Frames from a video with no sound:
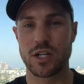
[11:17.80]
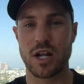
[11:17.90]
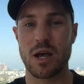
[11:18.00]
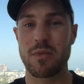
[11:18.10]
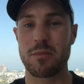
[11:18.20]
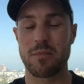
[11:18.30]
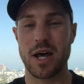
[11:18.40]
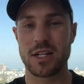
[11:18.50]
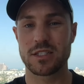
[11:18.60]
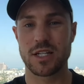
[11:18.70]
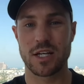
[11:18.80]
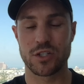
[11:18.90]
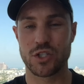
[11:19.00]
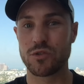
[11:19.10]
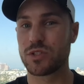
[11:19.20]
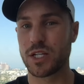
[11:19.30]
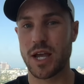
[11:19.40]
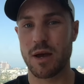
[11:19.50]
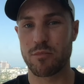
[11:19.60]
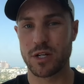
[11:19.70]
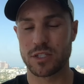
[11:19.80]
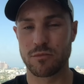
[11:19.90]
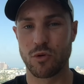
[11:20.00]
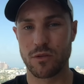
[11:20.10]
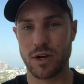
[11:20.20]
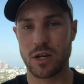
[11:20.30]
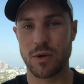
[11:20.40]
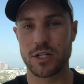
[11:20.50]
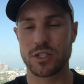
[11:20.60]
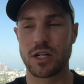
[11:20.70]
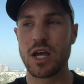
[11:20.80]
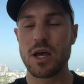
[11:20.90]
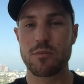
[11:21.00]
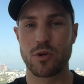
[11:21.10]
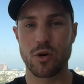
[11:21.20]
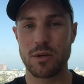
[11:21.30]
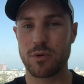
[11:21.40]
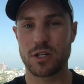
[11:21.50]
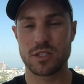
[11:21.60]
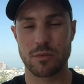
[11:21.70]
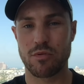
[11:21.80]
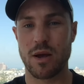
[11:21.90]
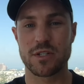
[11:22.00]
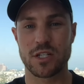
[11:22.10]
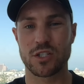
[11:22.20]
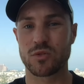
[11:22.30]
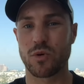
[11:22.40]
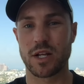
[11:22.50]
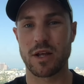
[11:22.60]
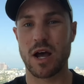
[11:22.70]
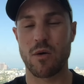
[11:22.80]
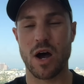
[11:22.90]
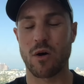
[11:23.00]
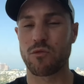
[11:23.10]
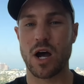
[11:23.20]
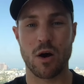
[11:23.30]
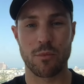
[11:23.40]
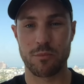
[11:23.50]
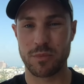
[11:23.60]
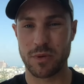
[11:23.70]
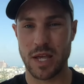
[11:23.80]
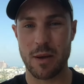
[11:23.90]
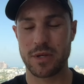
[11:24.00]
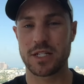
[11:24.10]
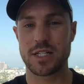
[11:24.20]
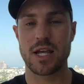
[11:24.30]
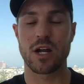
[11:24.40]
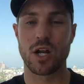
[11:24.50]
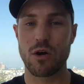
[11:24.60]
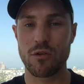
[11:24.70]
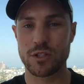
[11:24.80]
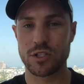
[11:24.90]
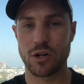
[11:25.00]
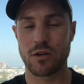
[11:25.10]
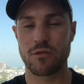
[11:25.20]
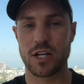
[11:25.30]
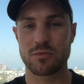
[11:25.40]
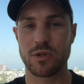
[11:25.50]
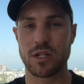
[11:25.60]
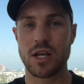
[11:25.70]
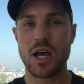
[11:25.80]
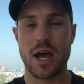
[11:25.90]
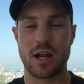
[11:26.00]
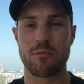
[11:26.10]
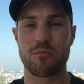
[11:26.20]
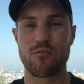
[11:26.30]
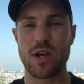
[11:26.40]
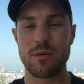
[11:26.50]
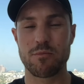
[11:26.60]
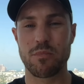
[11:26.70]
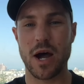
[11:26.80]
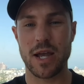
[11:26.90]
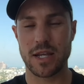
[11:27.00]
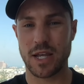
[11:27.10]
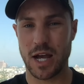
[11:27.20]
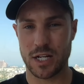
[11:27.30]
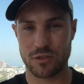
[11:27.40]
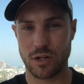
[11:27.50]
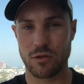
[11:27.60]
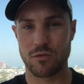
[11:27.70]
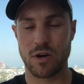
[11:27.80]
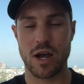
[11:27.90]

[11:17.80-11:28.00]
I may balance it and choose to get a bricks and mortar valuation purely because the premise, I just want to, I'll be happy to take a lower return on investment, and I'm really buying cash flow, right?